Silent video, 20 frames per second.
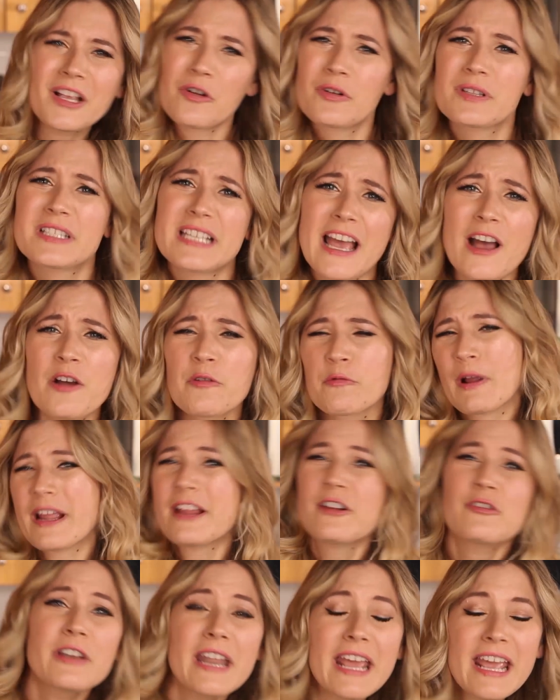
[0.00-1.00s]
go to town, write
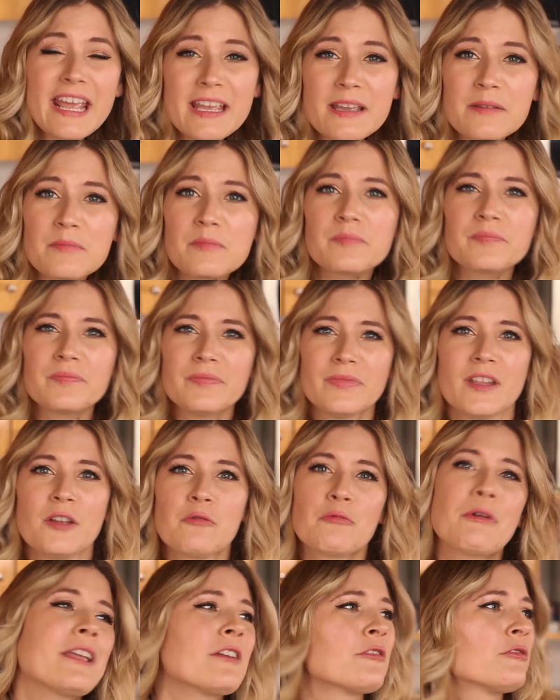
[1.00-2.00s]
your name.
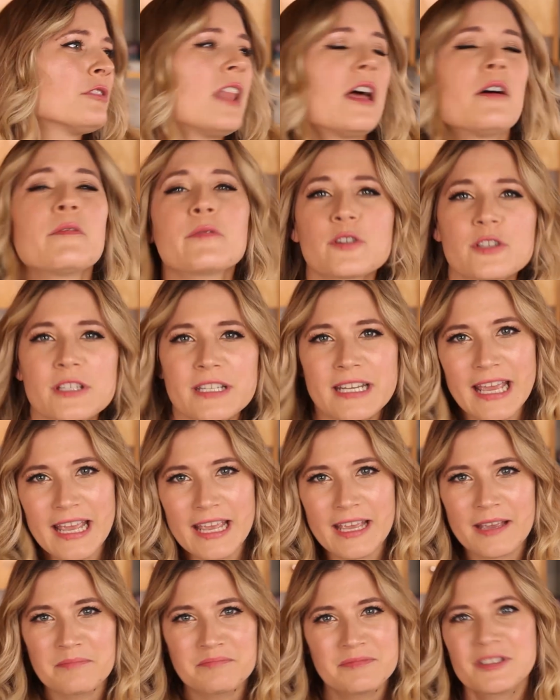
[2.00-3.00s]
Write your lover's
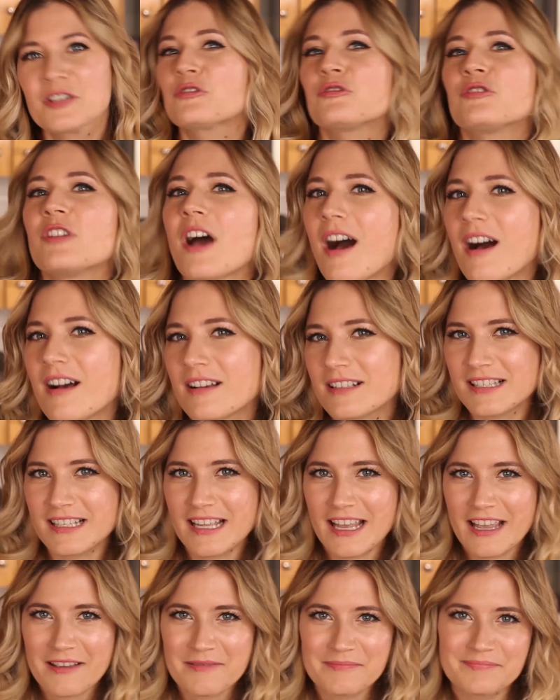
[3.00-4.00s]
name, your dog's
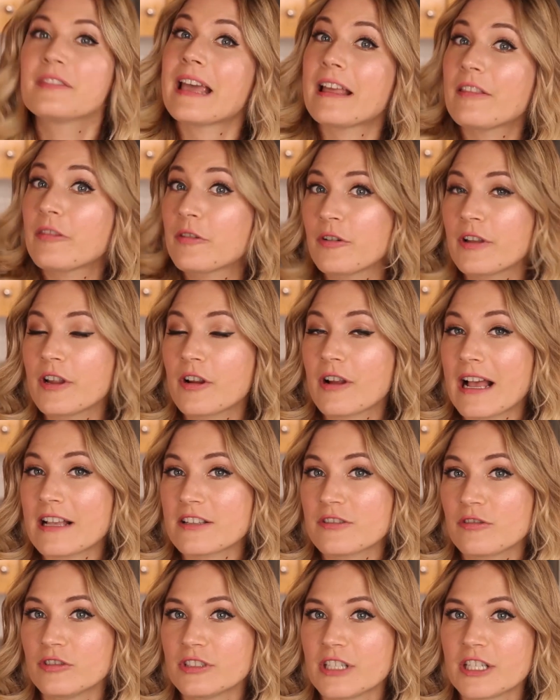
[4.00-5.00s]
name, then throw your
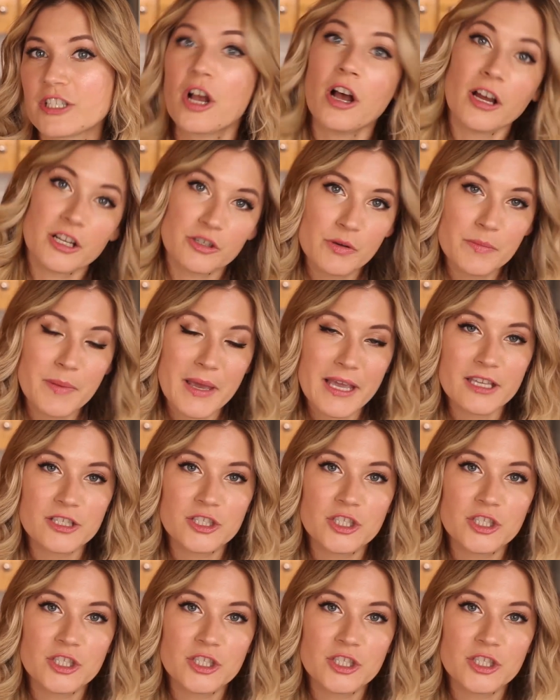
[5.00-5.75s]
casserole dish onto a baking